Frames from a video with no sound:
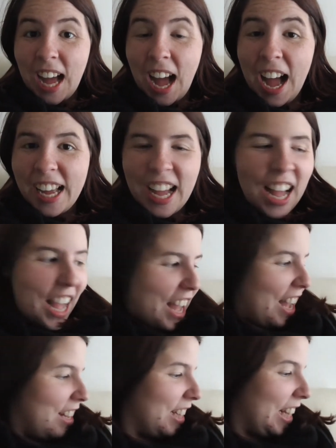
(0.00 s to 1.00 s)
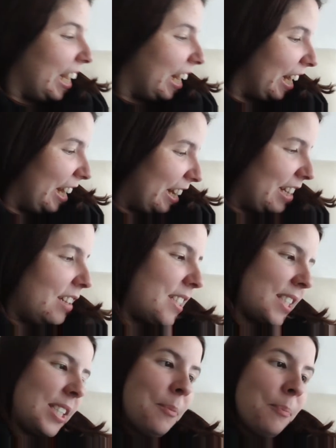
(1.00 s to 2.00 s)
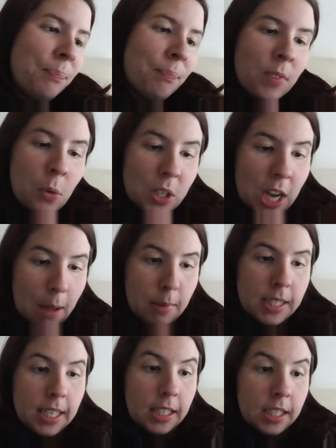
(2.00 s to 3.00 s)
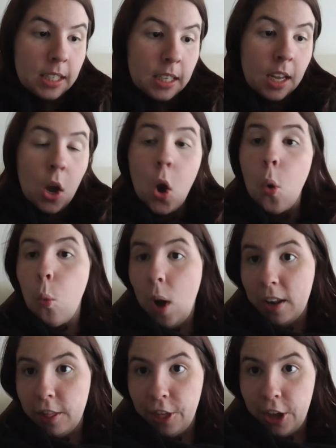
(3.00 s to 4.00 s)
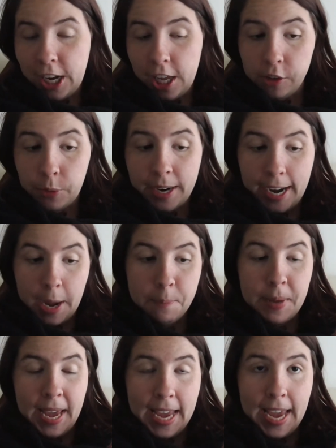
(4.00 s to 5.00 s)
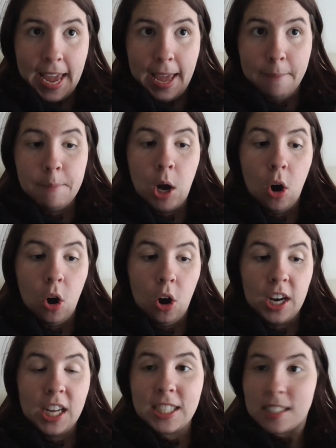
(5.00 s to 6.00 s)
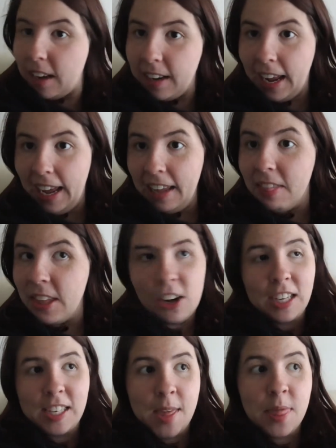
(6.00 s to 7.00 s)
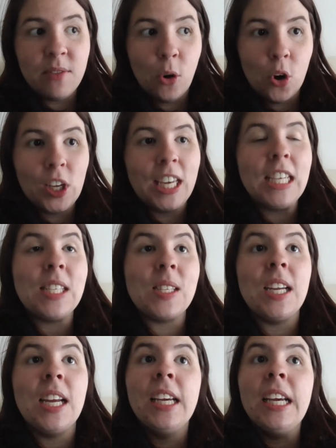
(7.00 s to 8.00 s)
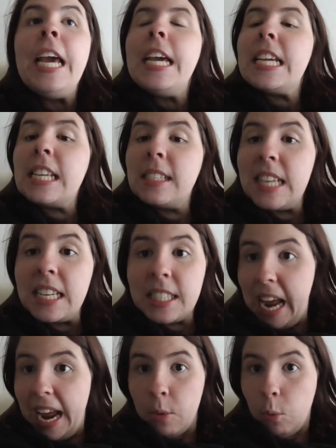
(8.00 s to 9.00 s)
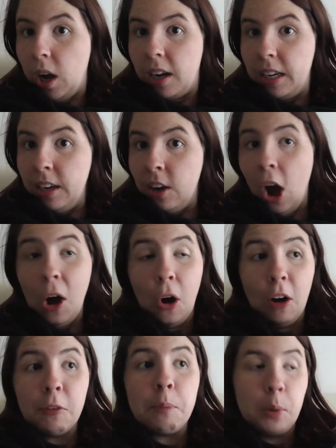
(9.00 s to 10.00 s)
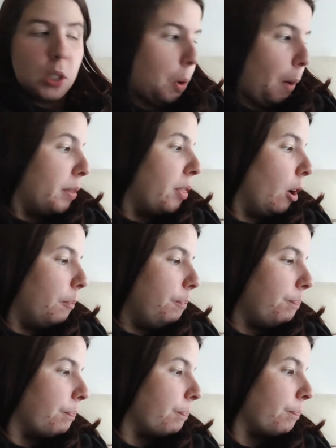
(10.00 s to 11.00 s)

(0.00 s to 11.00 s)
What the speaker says: Hi guys, it is, what time is it? 1:33 p.m. on Sunday the 19th of August. It is day one of book swapathon.